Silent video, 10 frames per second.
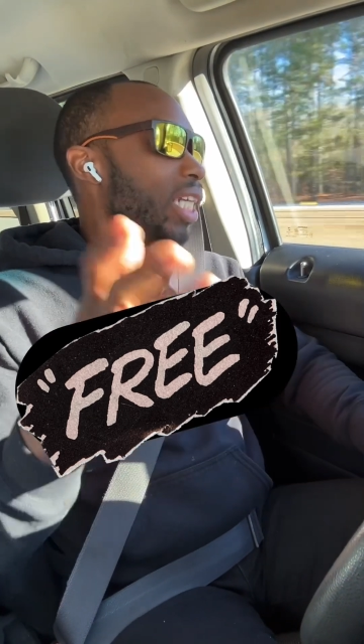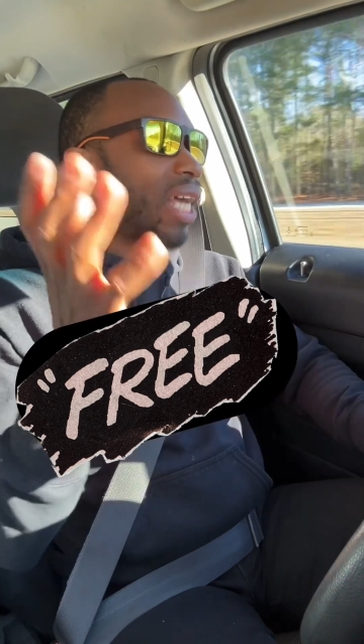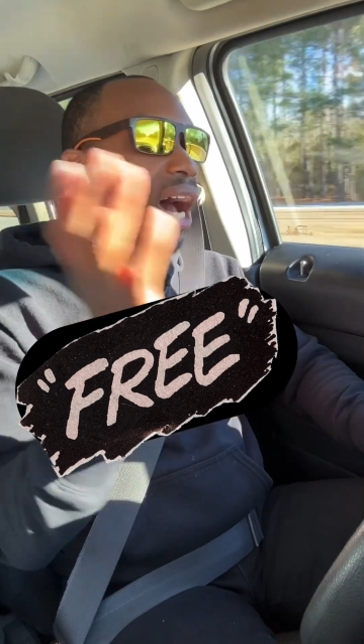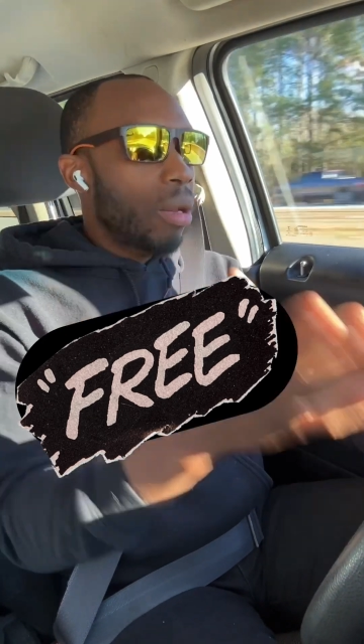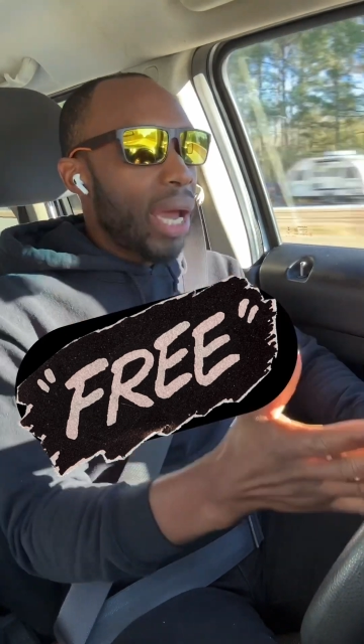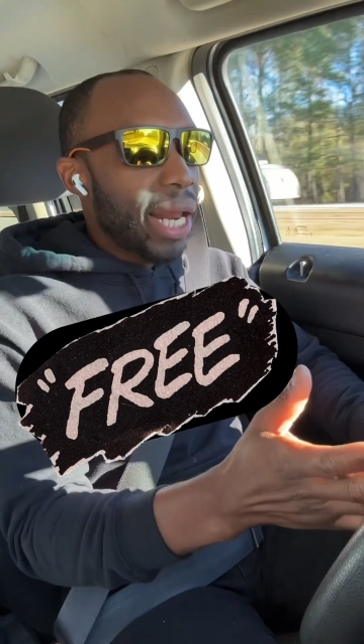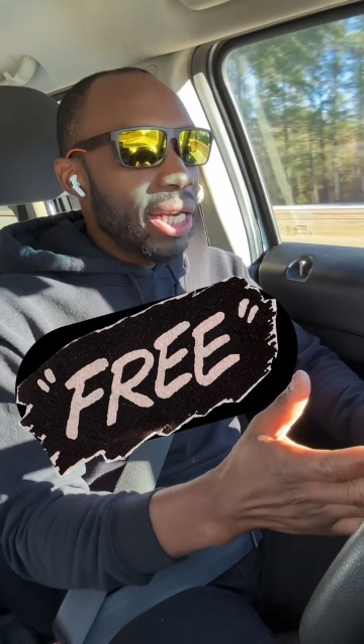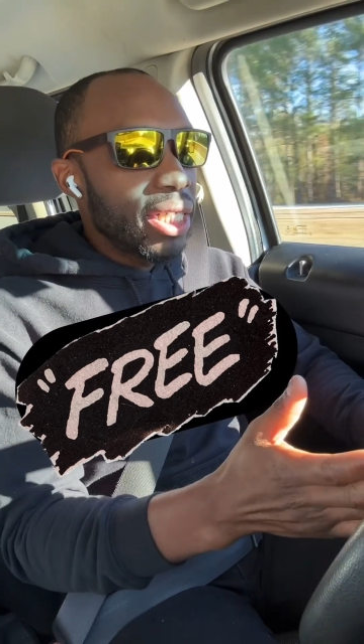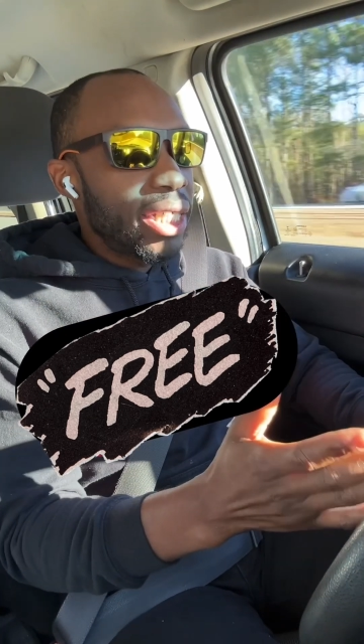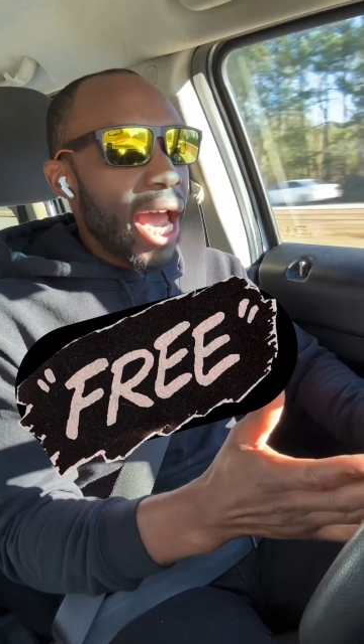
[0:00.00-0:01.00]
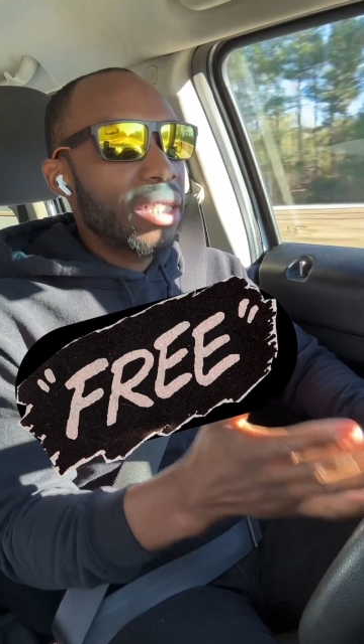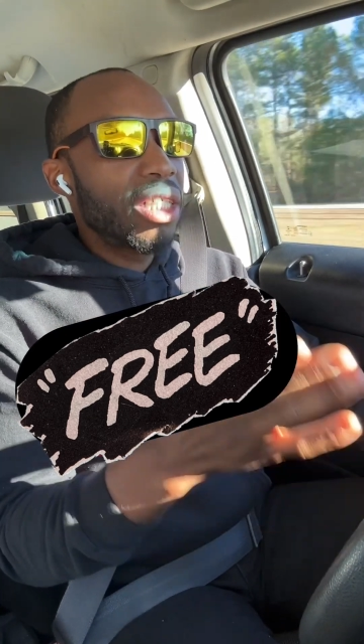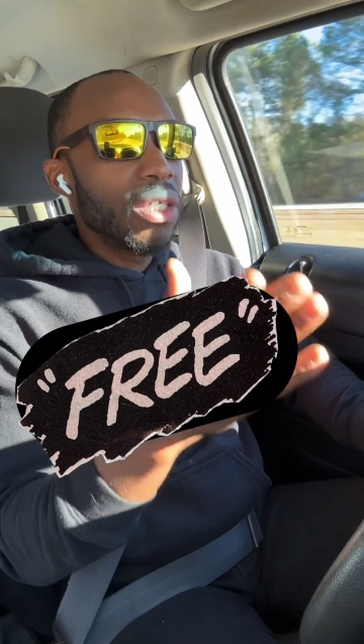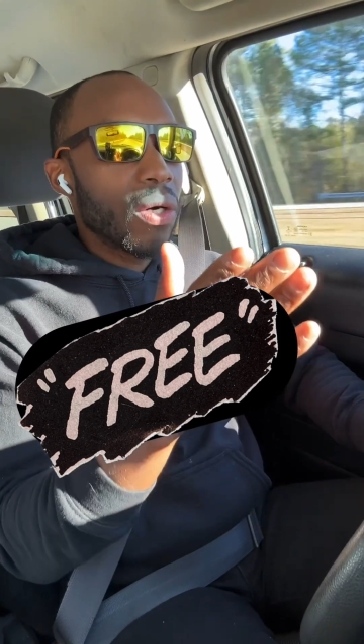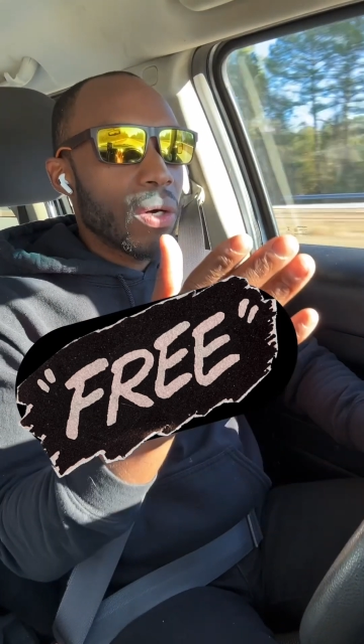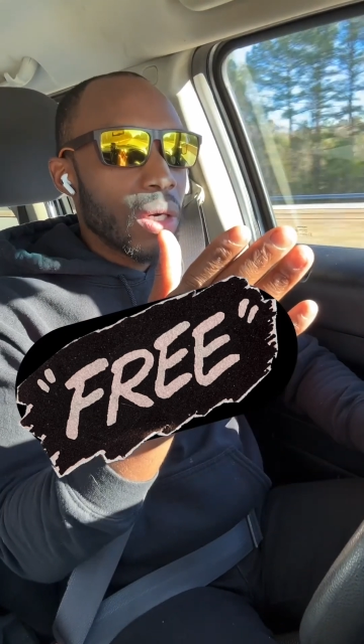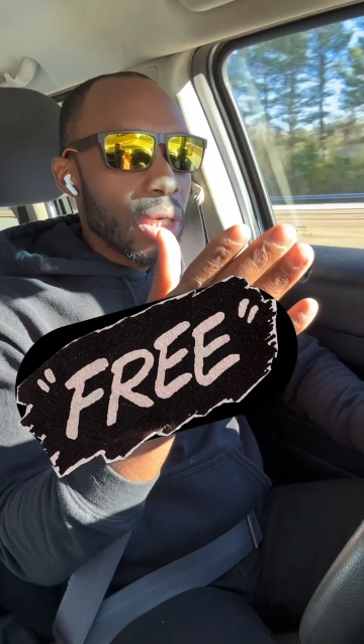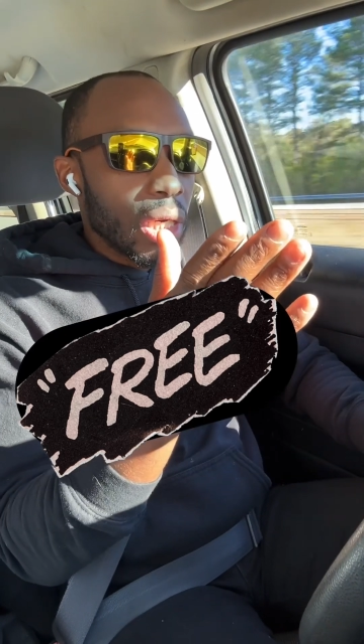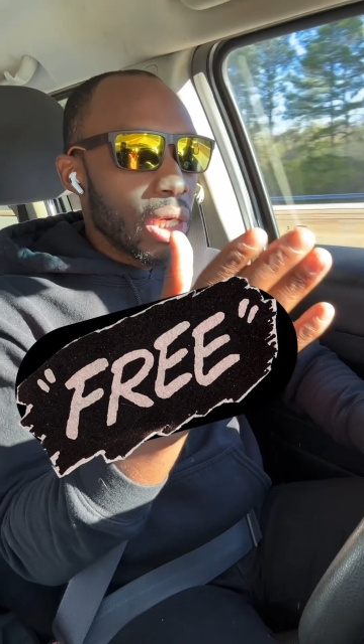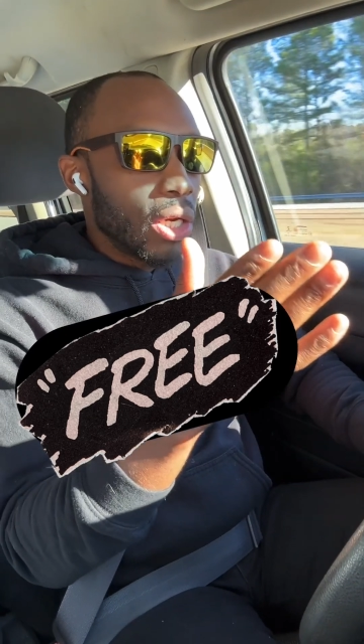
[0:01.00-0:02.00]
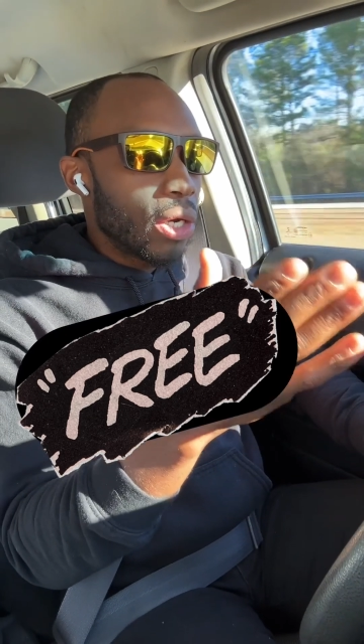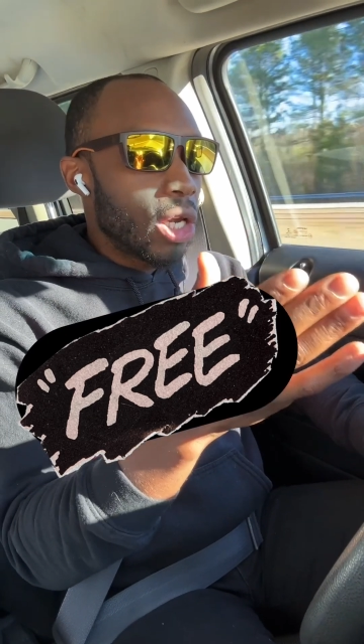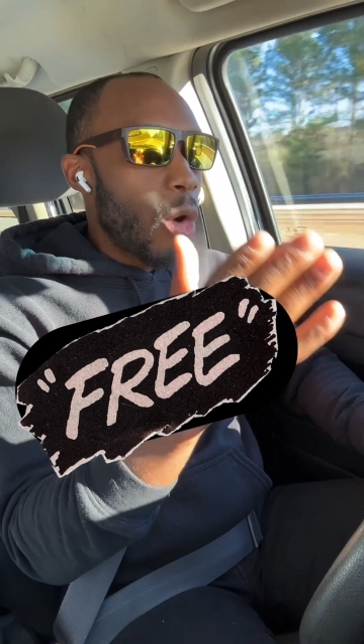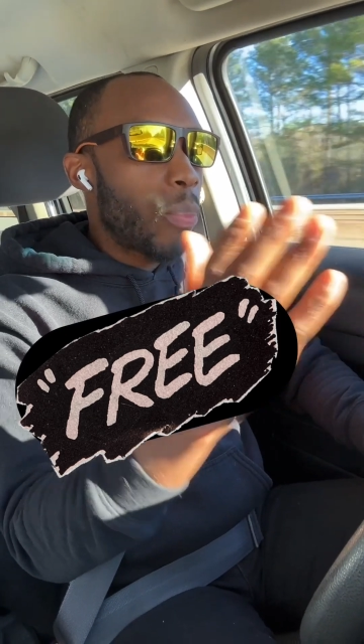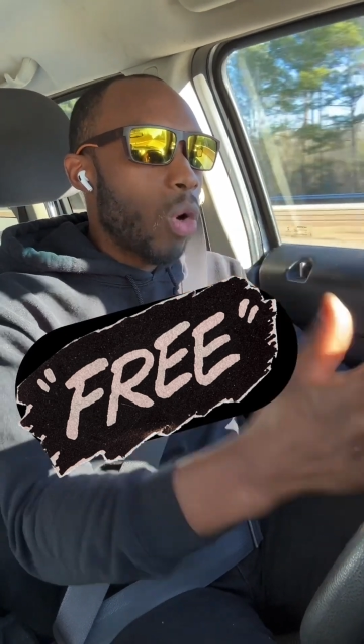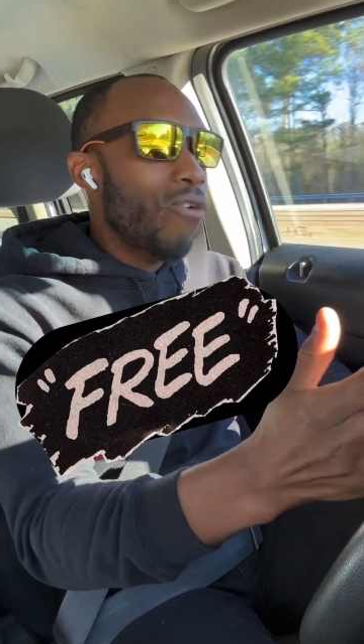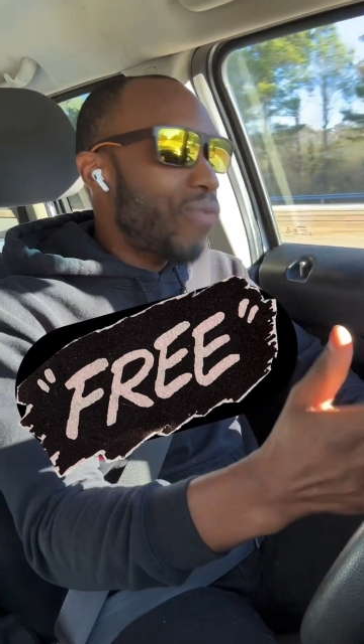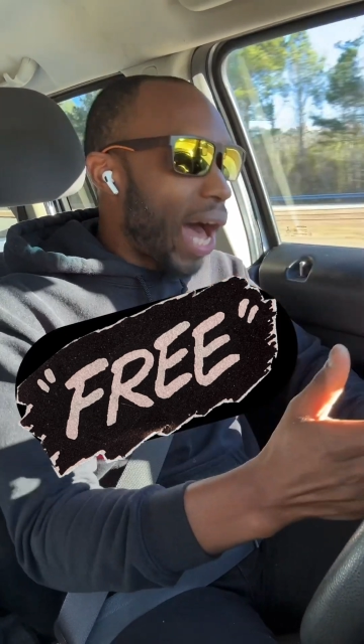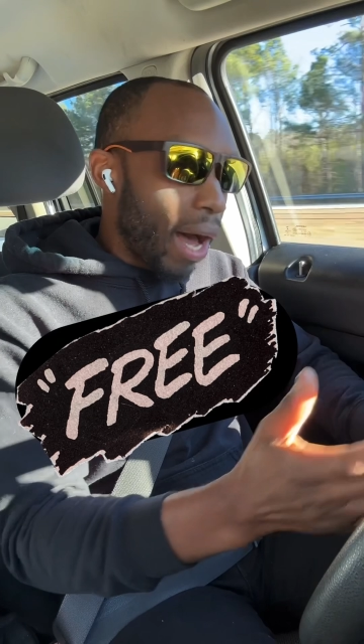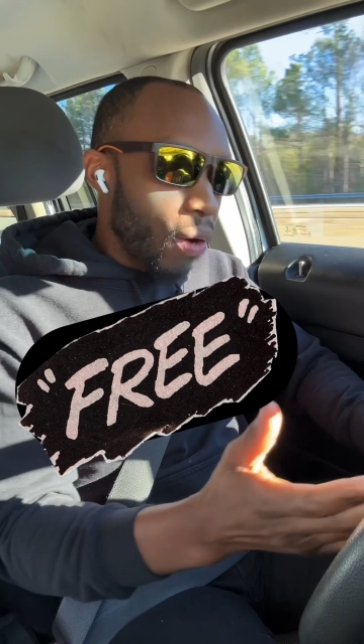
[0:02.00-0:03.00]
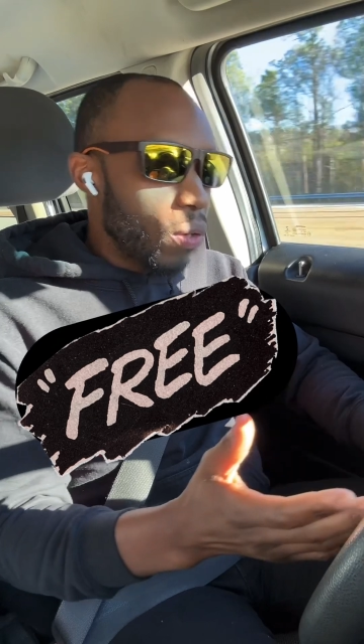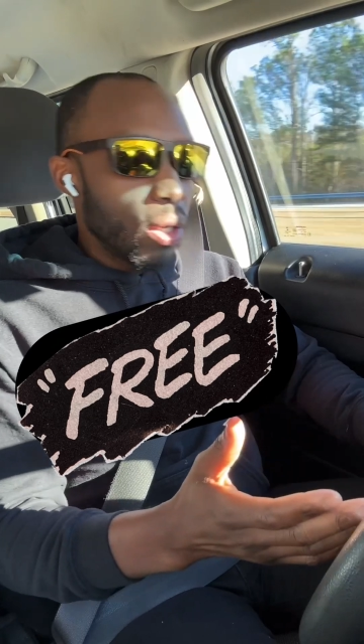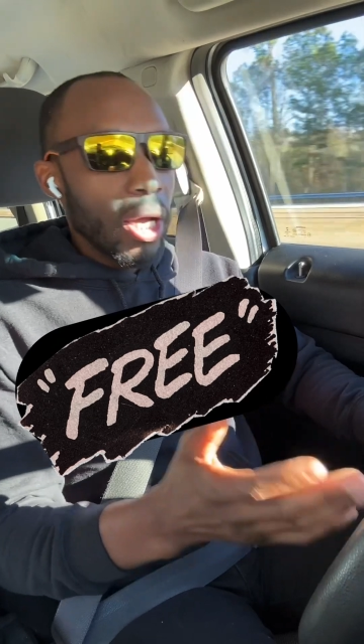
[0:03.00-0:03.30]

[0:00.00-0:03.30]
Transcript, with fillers: it's automatically attached to your your, your profile